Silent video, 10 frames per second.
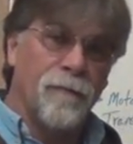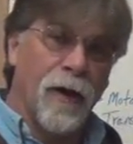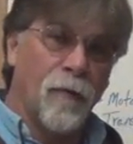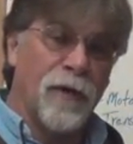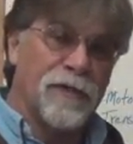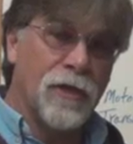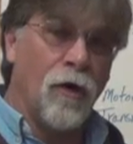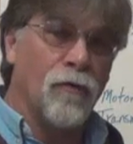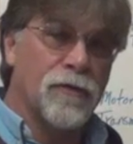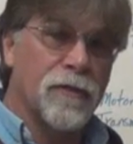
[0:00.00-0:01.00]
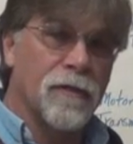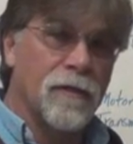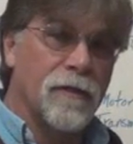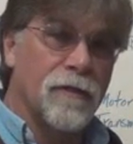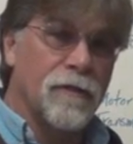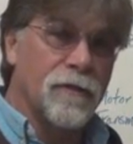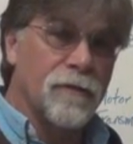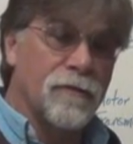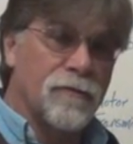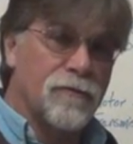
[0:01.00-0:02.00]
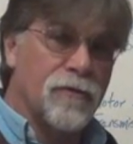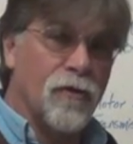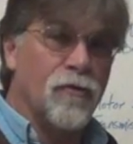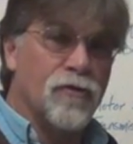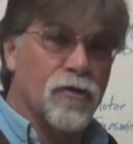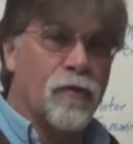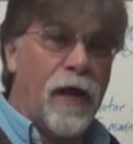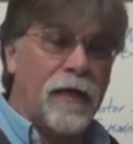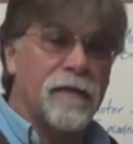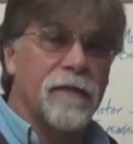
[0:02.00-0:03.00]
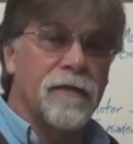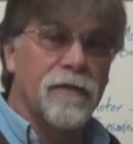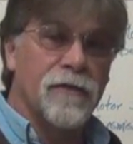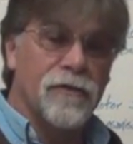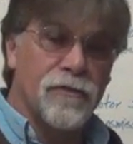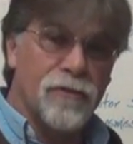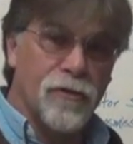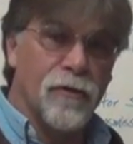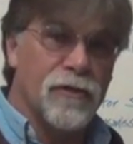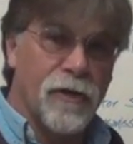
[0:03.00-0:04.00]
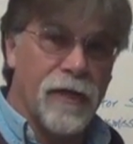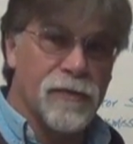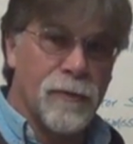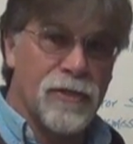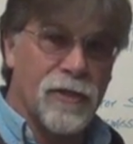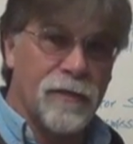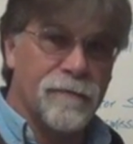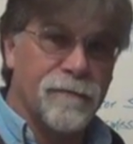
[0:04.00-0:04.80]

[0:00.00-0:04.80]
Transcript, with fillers: but we don't do direct to transmission.